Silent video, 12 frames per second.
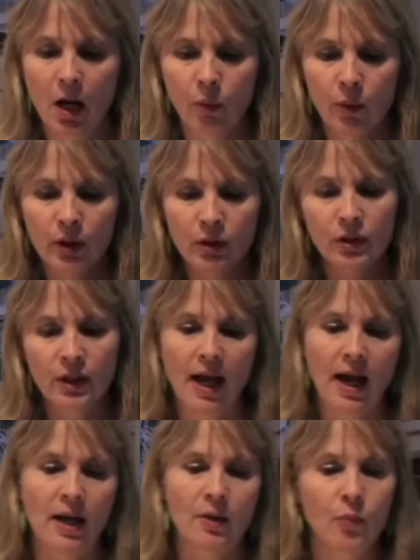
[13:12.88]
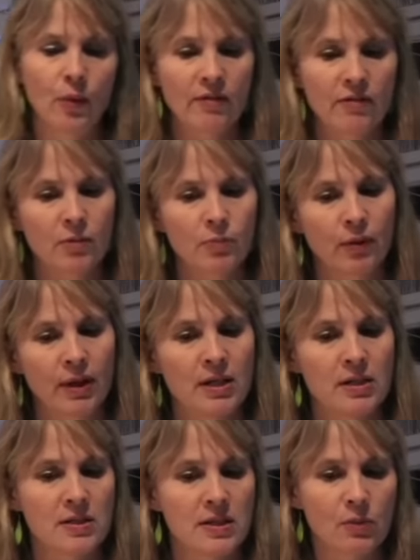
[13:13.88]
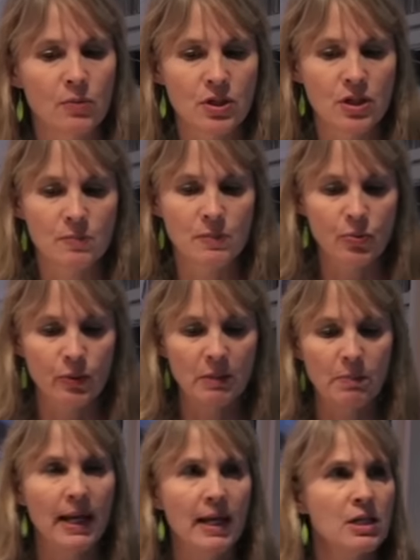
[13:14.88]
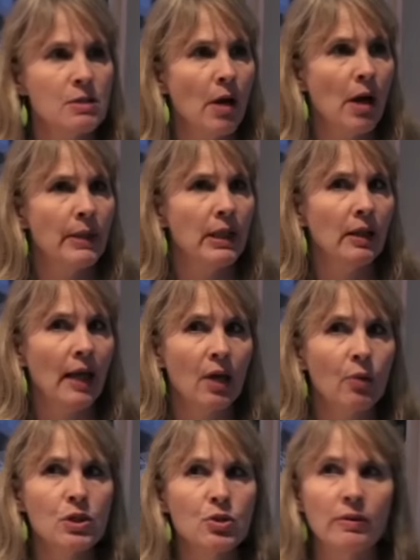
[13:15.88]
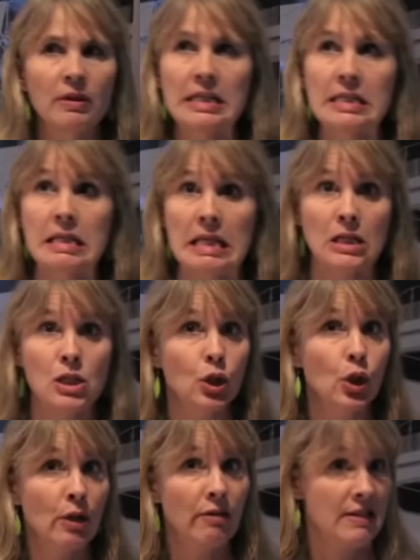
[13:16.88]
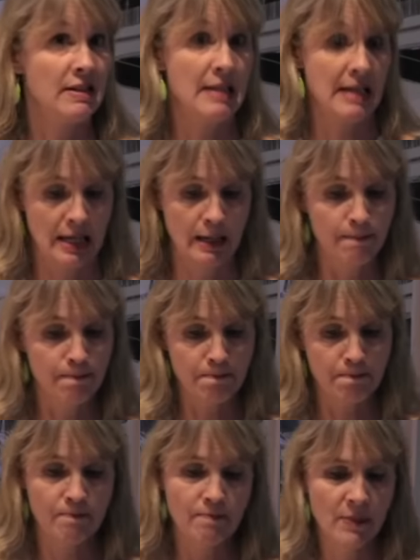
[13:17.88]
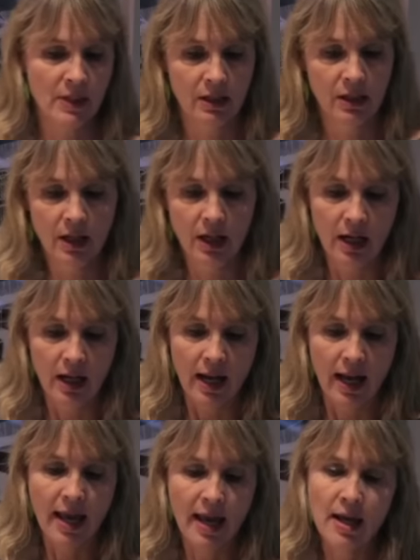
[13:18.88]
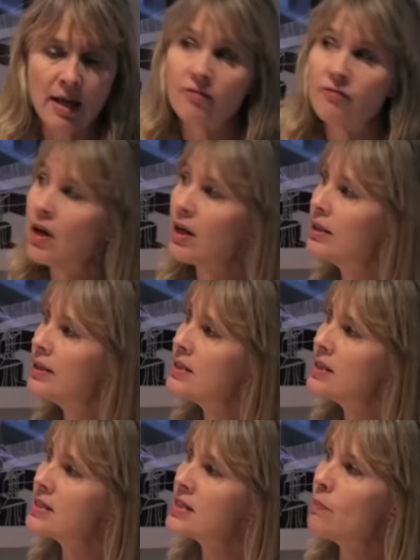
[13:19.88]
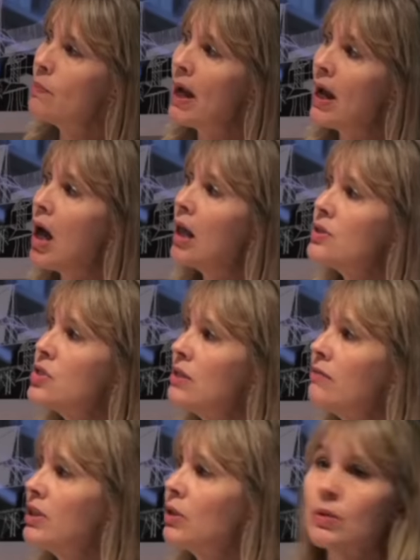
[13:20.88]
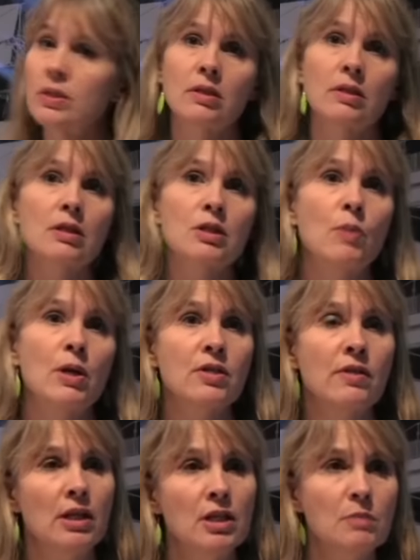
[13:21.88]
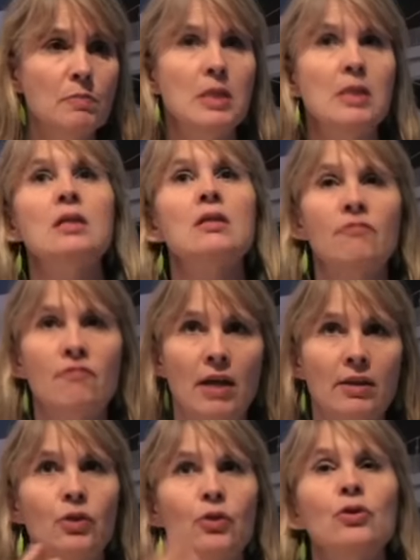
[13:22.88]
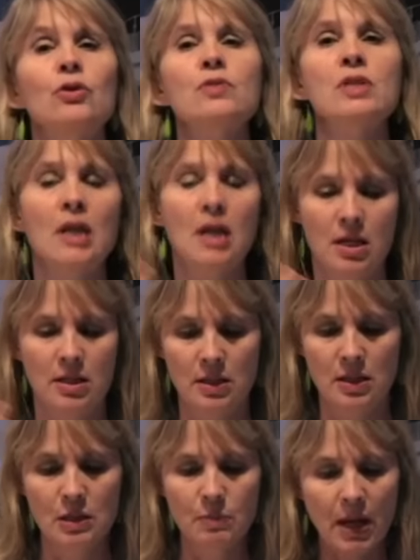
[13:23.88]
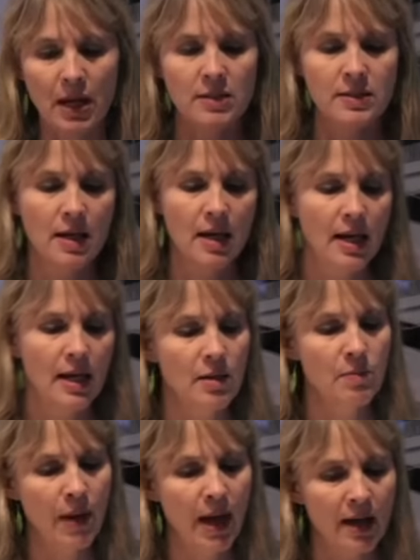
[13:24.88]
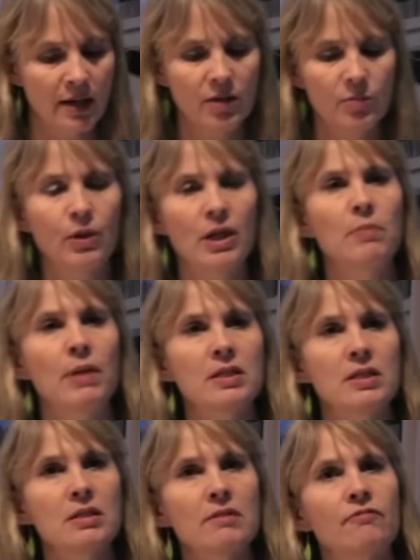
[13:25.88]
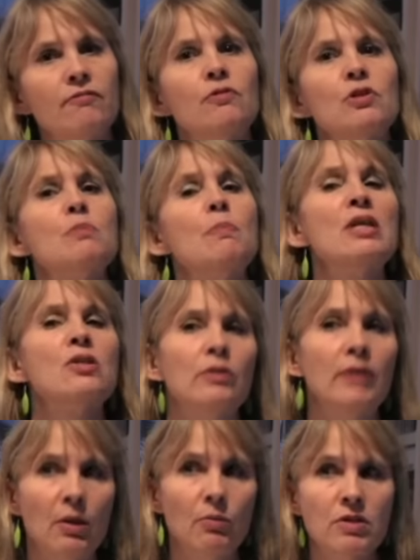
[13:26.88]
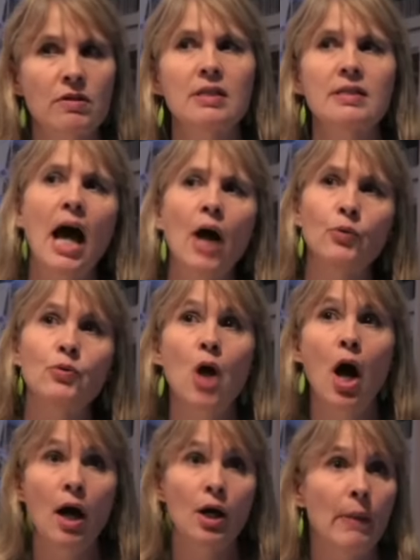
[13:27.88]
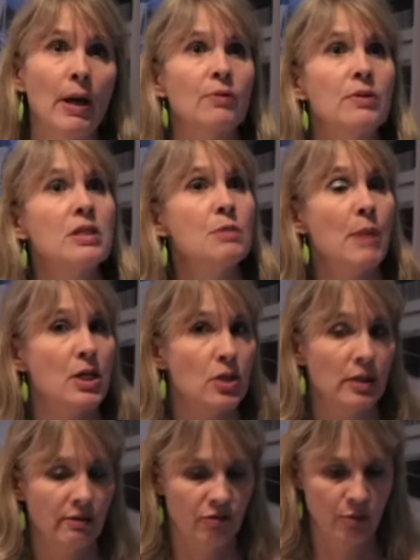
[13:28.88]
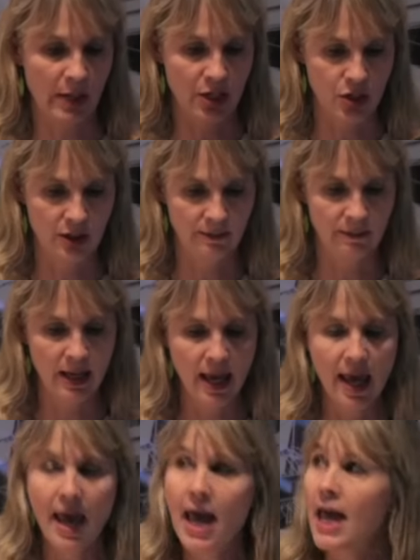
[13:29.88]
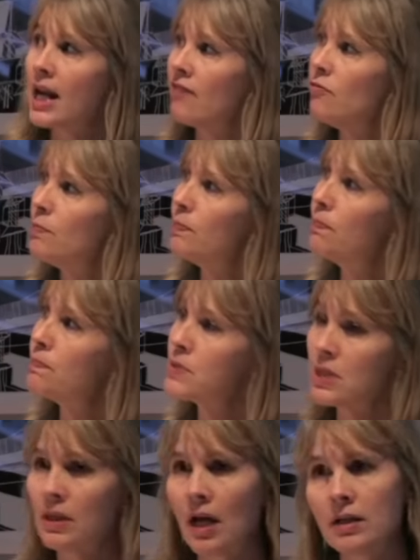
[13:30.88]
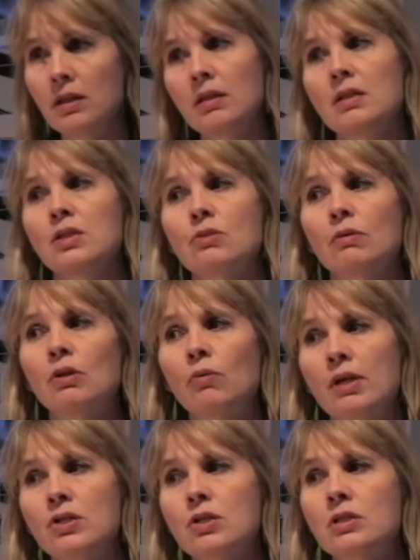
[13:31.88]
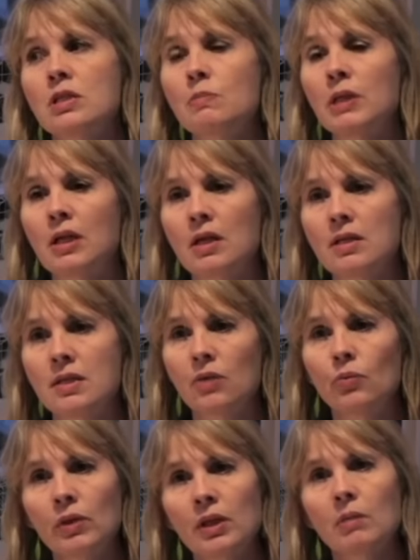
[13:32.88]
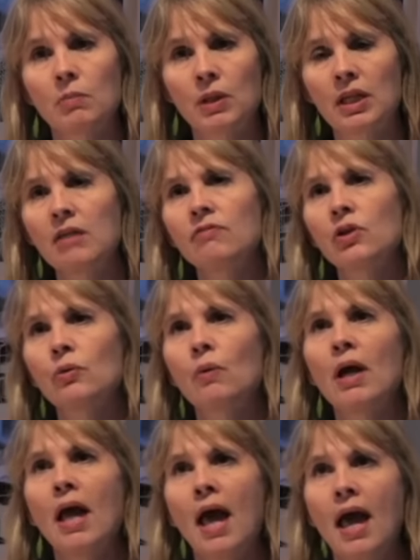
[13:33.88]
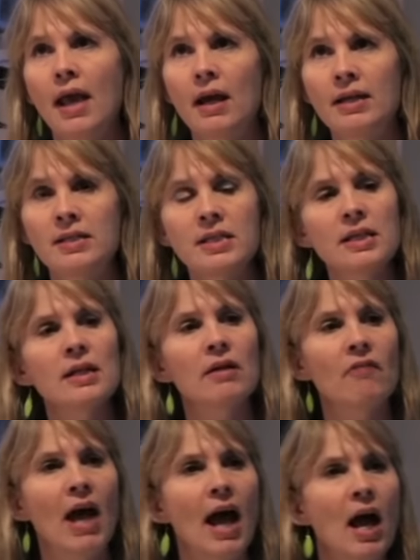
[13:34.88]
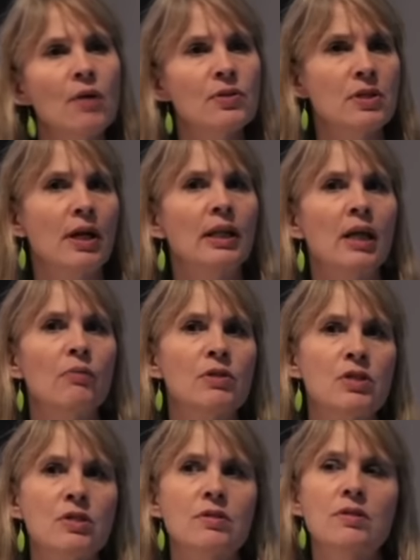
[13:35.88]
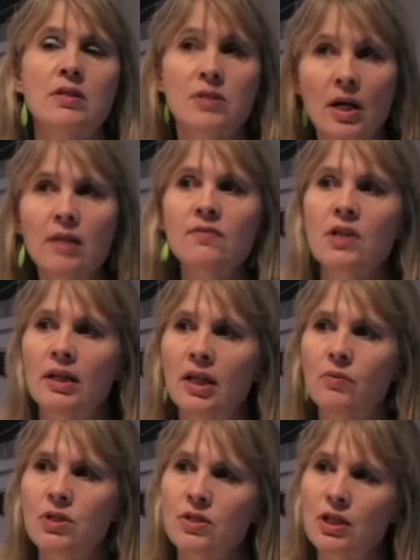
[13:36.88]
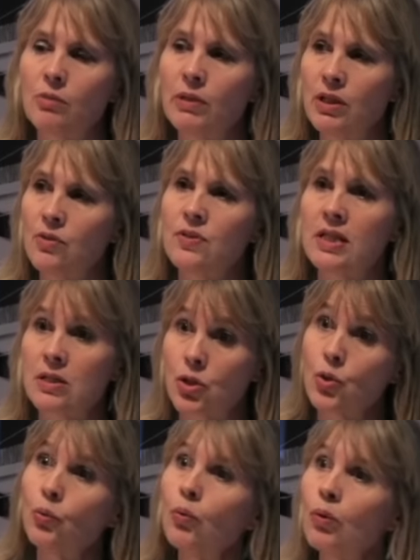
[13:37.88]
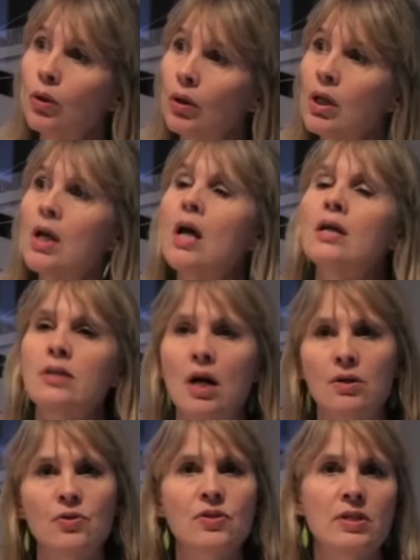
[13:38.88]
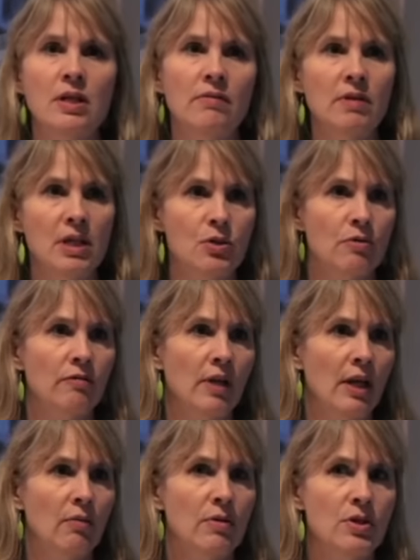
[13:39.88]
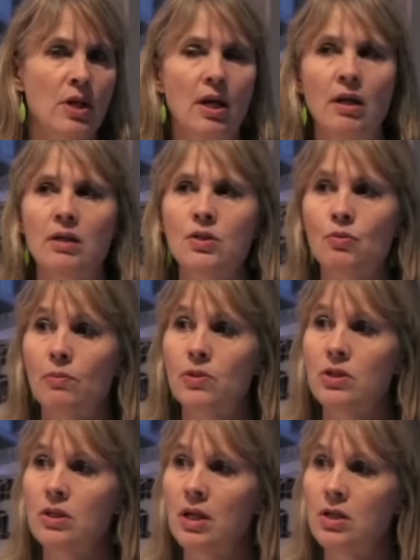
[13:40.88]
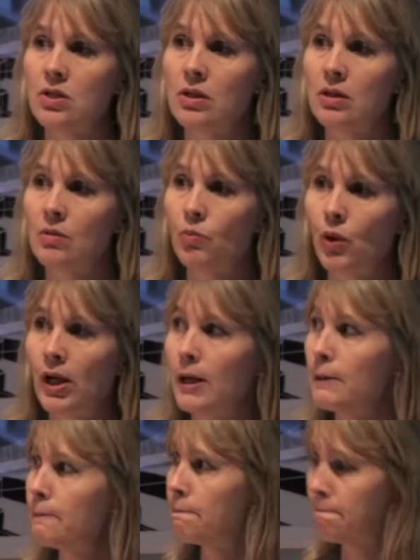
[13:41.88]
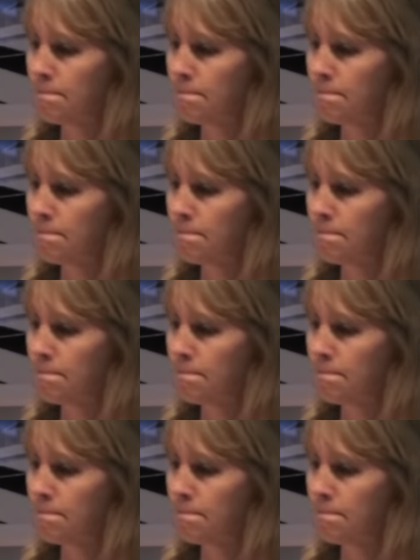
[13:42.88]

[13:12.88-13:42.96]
We're going to look at whether the brain distinguishes between pantomime and language when these things look the same. And finally, does the biology of linguistic expression, that is meaning the fact that you're using hands in space, impact the brain bases for spatial language, that is how you talk about spatial information? And I've selected these three questions because they really give you an idea of how sign languages, the study of sign languages, can be used as a tool to understand the nature of language and its representation in the brain.